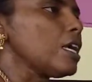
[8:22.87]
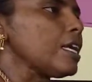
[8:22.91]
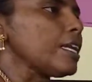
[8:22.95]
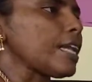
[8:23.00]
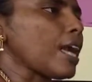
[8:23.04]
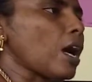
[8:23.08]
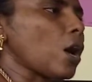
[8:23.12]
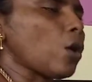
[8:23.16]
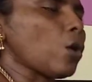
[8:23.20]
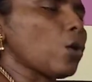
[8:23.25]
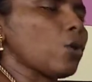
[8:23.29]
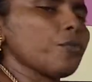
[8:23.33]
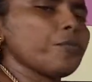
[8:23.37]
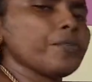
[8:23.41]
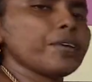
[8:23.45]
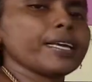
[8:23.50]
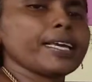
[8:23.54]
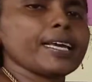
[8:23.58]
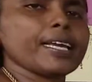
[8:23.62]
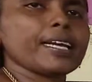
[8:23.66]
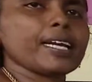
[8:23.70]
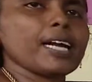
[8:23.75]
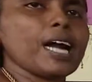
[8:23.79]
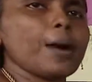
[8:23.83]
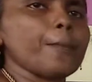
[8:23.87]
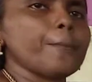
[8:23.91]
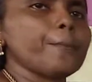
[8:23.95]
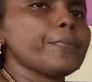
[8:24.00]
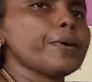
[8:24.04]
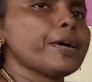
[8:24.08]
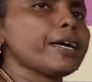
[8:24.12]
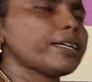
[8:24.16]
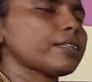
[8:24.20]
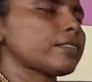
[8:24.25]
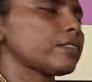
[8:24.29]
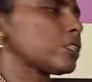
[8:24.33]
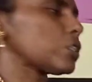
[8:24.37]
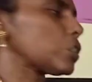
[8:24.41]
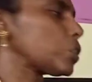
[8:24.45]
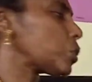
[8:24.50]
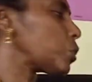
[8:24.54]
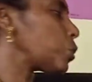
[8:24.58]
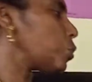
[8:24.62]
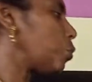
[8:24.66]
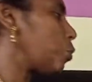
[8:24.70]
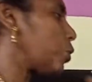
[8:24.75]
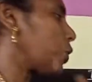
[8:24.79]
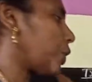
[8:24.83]
Now we can compare these
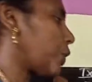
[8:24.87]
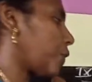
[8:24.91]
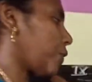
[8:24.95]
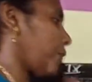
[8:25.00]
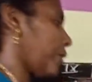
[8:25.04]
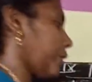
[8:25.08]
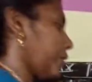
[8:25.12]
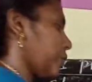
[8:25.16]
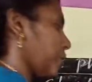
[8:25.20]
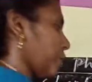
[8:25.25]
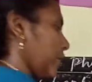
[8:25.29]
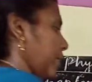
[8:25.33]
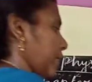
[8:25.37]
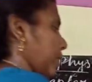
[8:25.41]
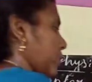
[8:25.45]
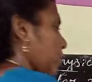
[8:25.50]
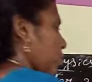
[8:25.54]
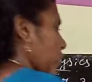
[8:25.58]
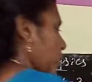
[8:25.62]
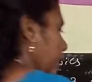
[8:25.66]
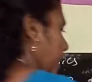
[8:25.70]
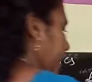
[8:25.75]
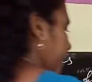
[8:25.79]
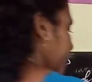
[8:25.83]
two equations. So that